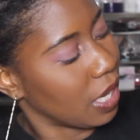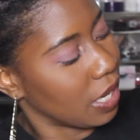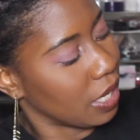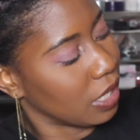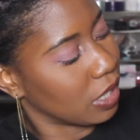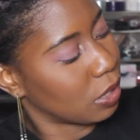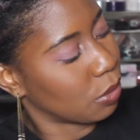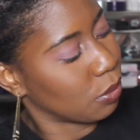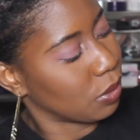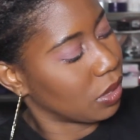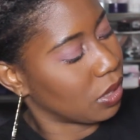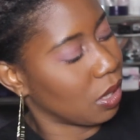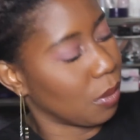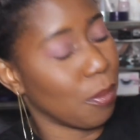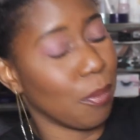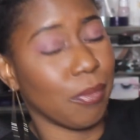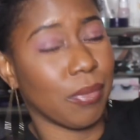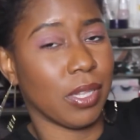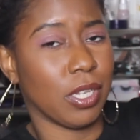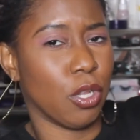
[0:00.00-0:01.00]
And this was
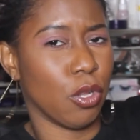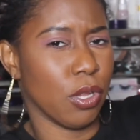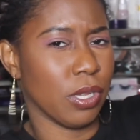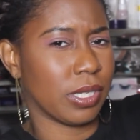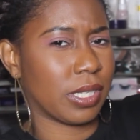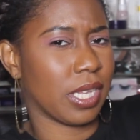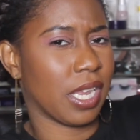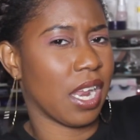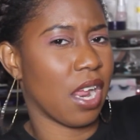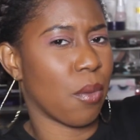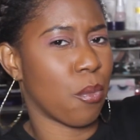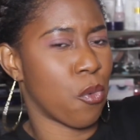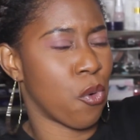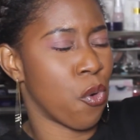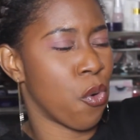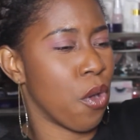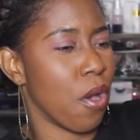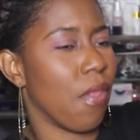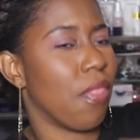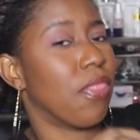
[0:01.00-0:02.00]
the gloss that I
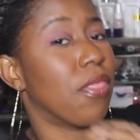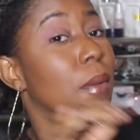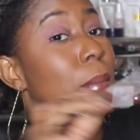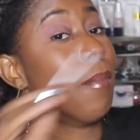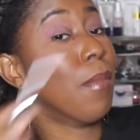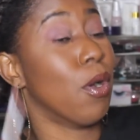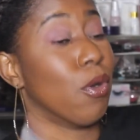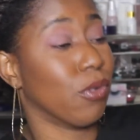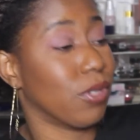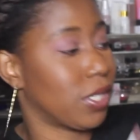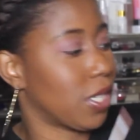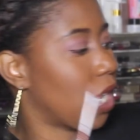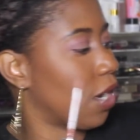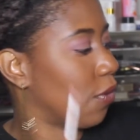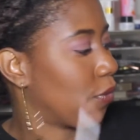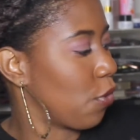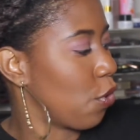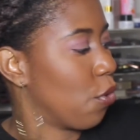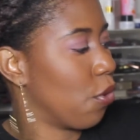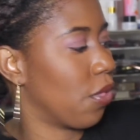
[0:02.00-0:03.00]
wore the most
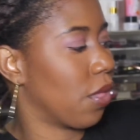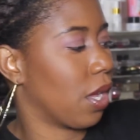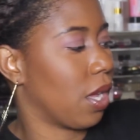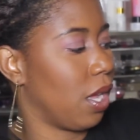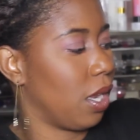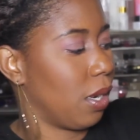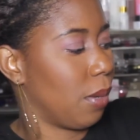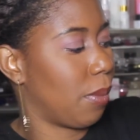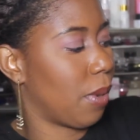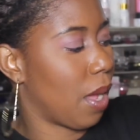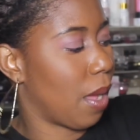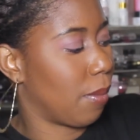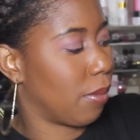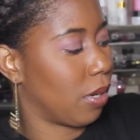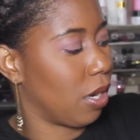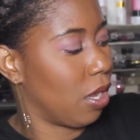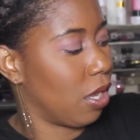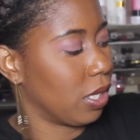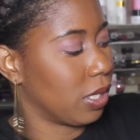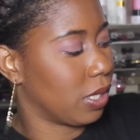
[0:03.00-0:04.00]
out of all the
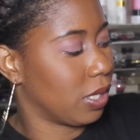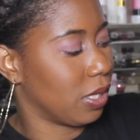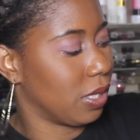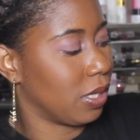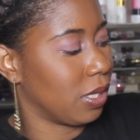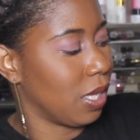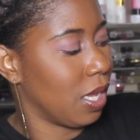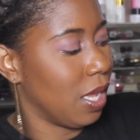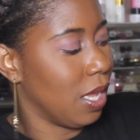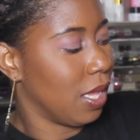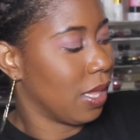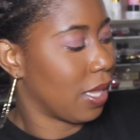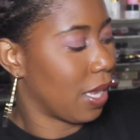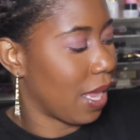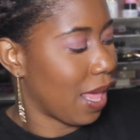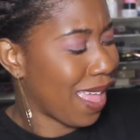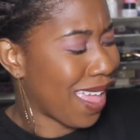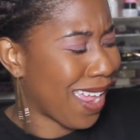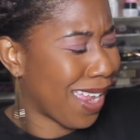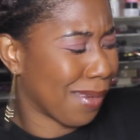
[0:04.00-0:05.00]
ColourPop glosses that
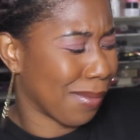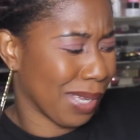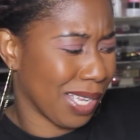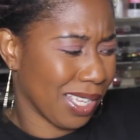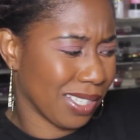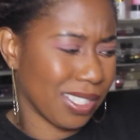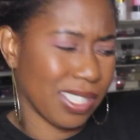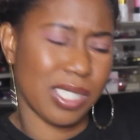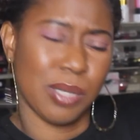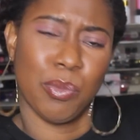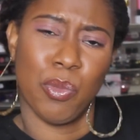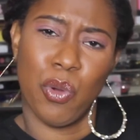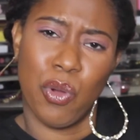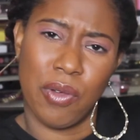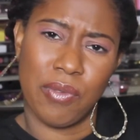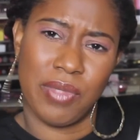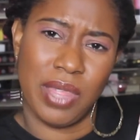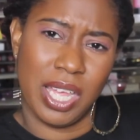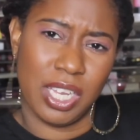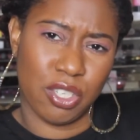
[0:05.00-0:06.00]
I had, because it's
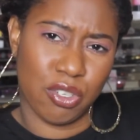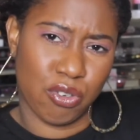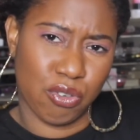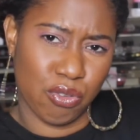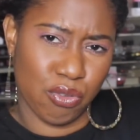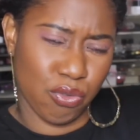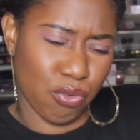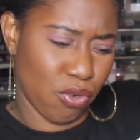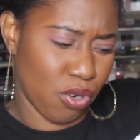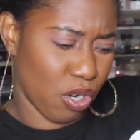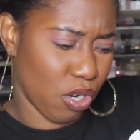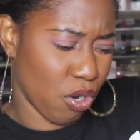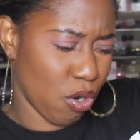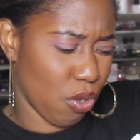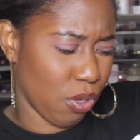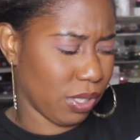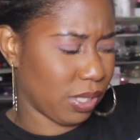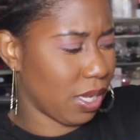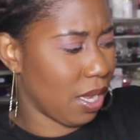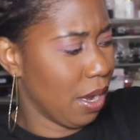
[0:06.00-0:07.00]
more of that true
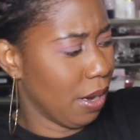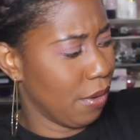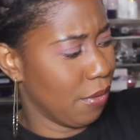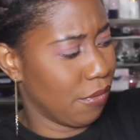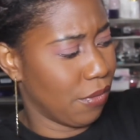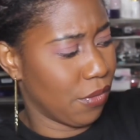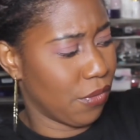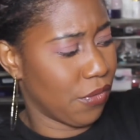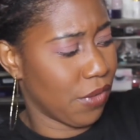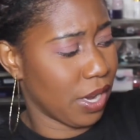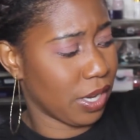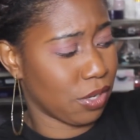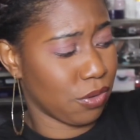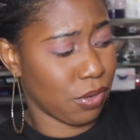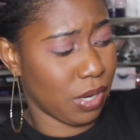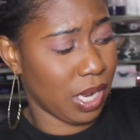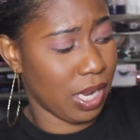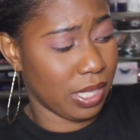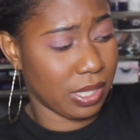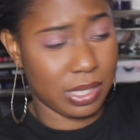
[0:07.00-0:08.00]
gloss kind of effect.
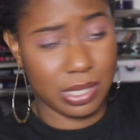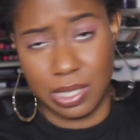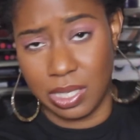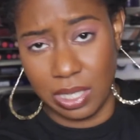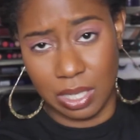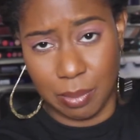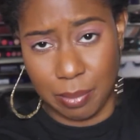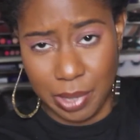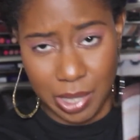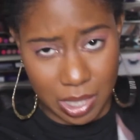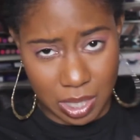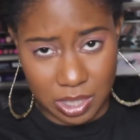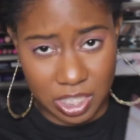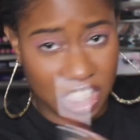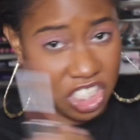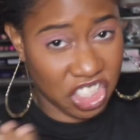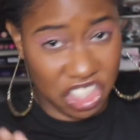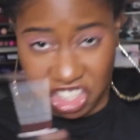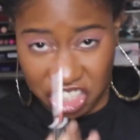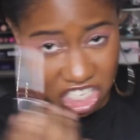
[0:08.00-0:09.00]
You can't see it
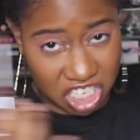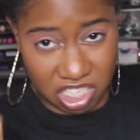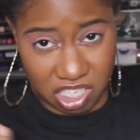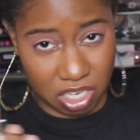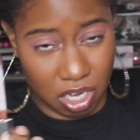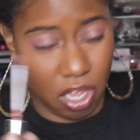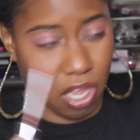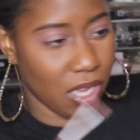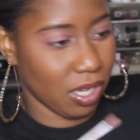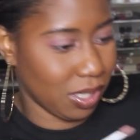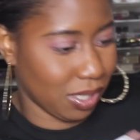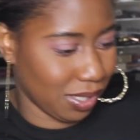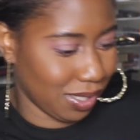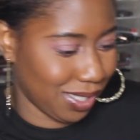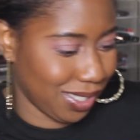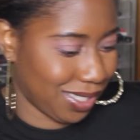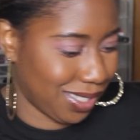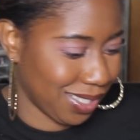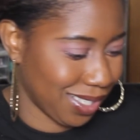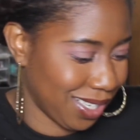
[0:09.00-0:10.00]
because it's just
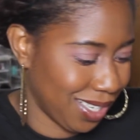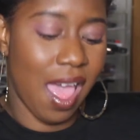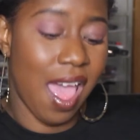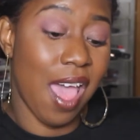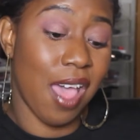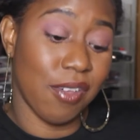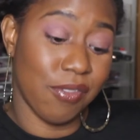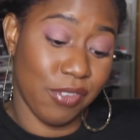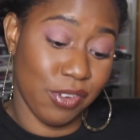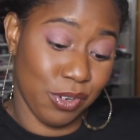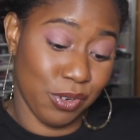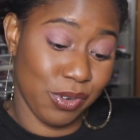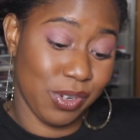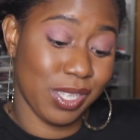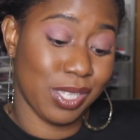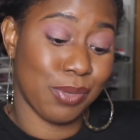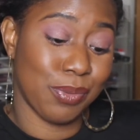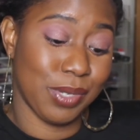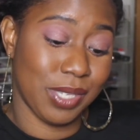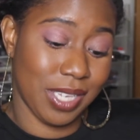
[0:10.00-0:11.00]
gloss. Avenue,
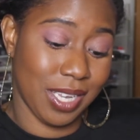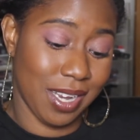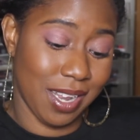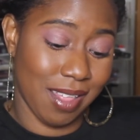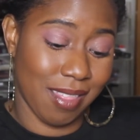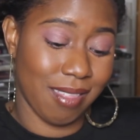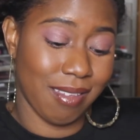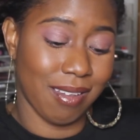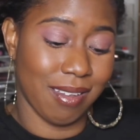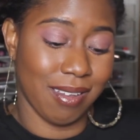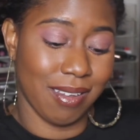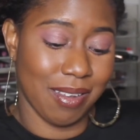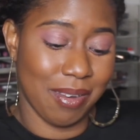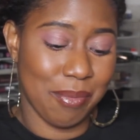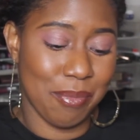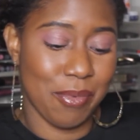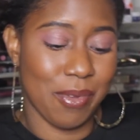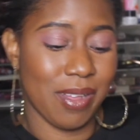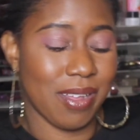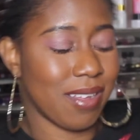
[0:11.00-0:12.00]
this was another
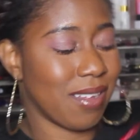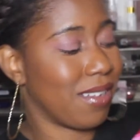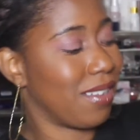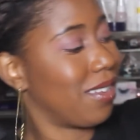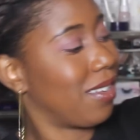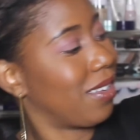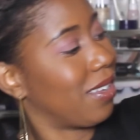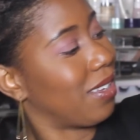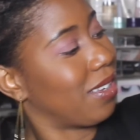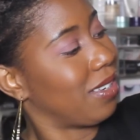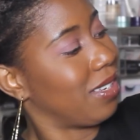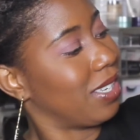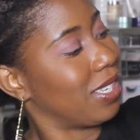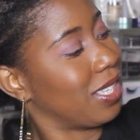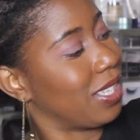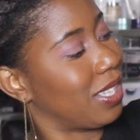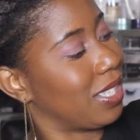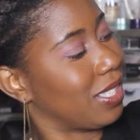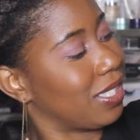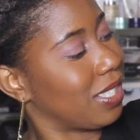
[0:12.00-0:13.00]
good one.
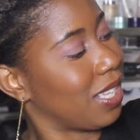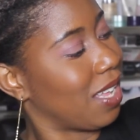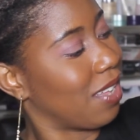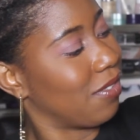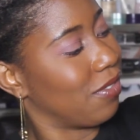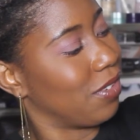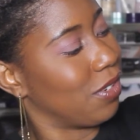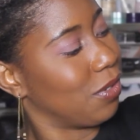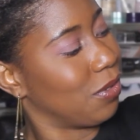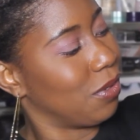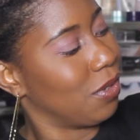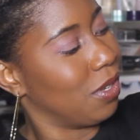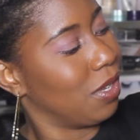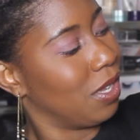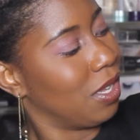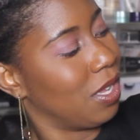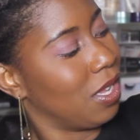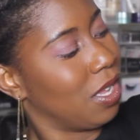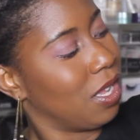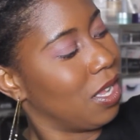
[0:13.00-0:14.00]
Look at this, Avenue.
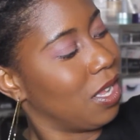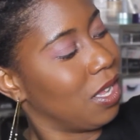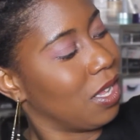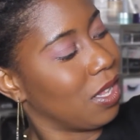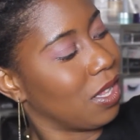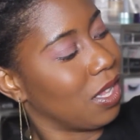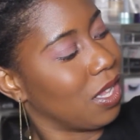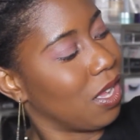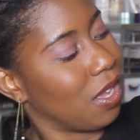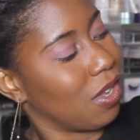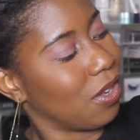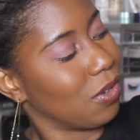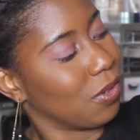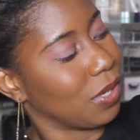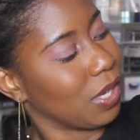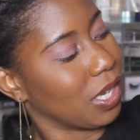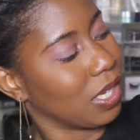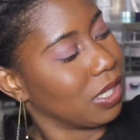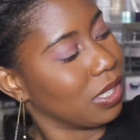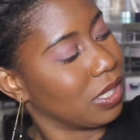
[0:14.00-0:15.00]
Oh
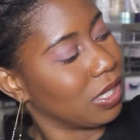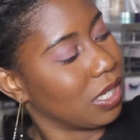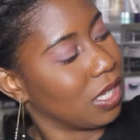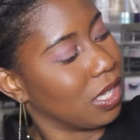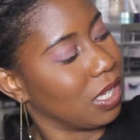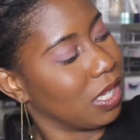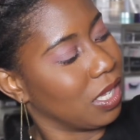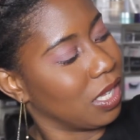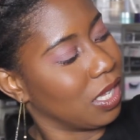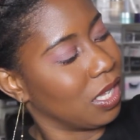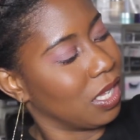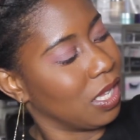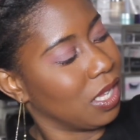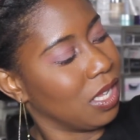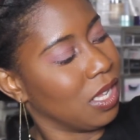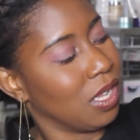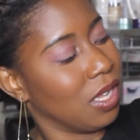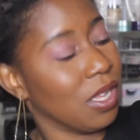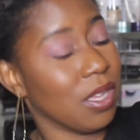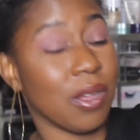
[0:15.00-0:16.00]
yes.
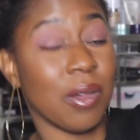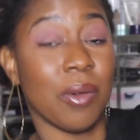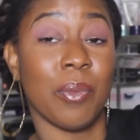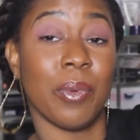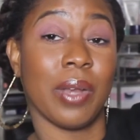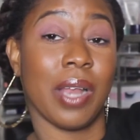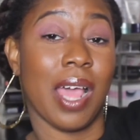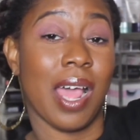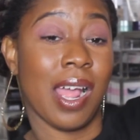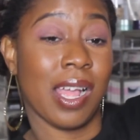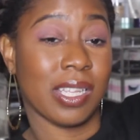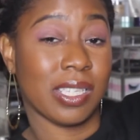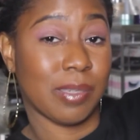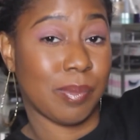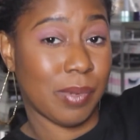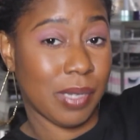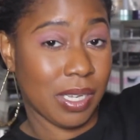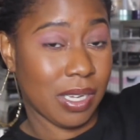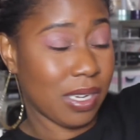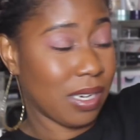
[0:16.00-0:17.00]
When
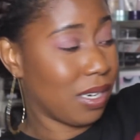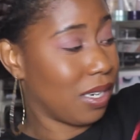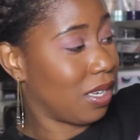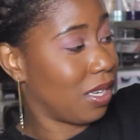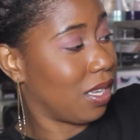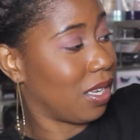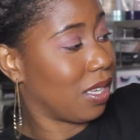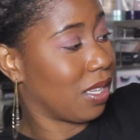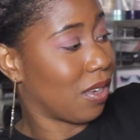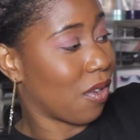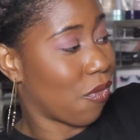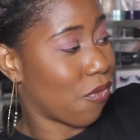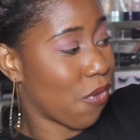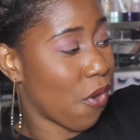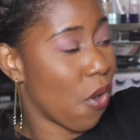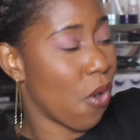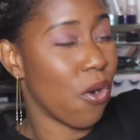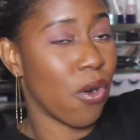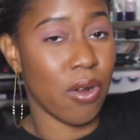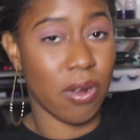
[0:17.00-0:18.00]
Oxblood
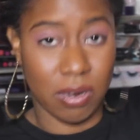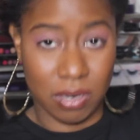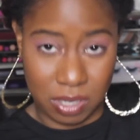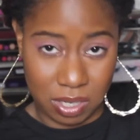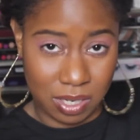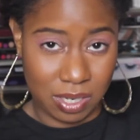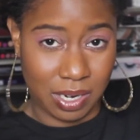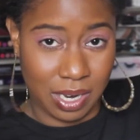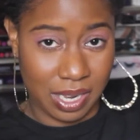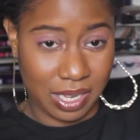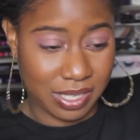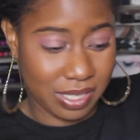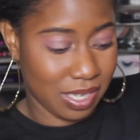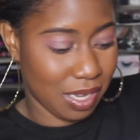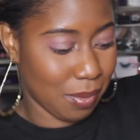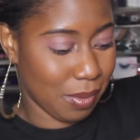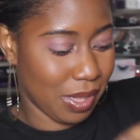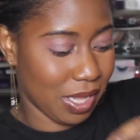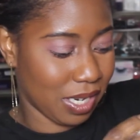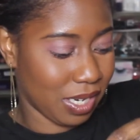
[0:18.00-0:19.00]
Fall, like,
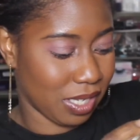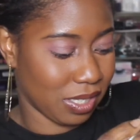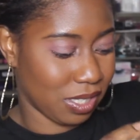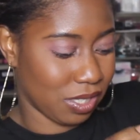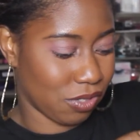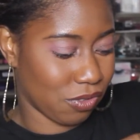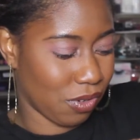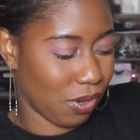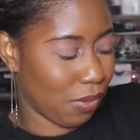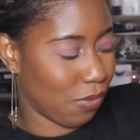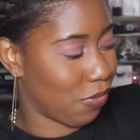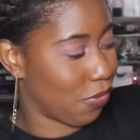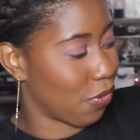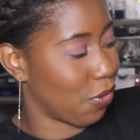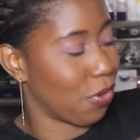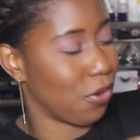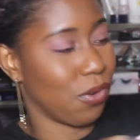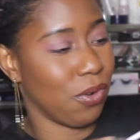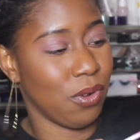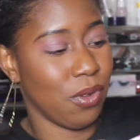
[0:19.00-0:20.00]
tell me that doesn't scream
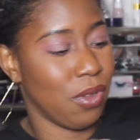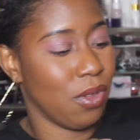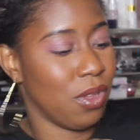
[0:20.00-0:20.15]
fall.